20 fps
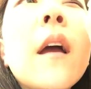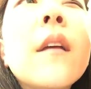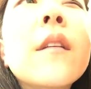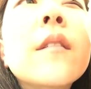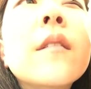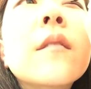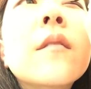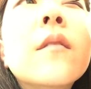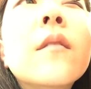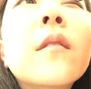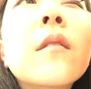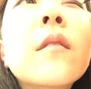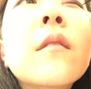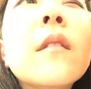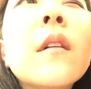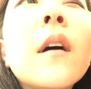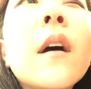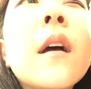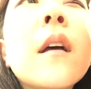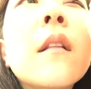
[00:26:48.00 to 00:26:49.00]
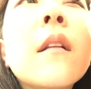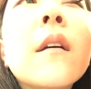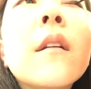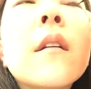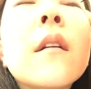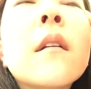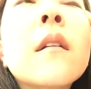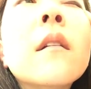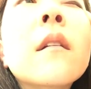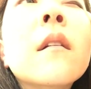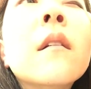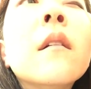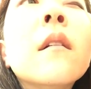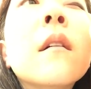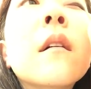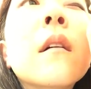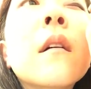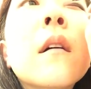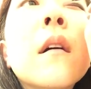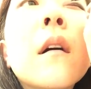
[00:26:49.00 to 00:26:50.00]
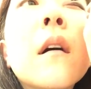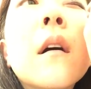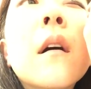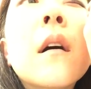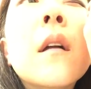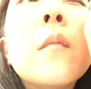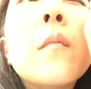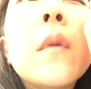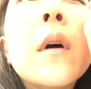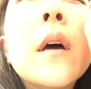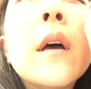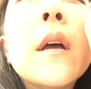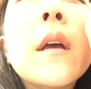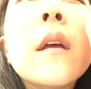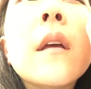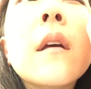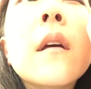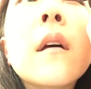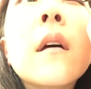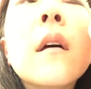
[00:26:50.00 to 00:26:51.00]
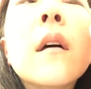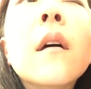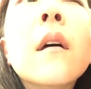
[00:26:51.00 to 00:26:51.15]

I do the eyeliner on my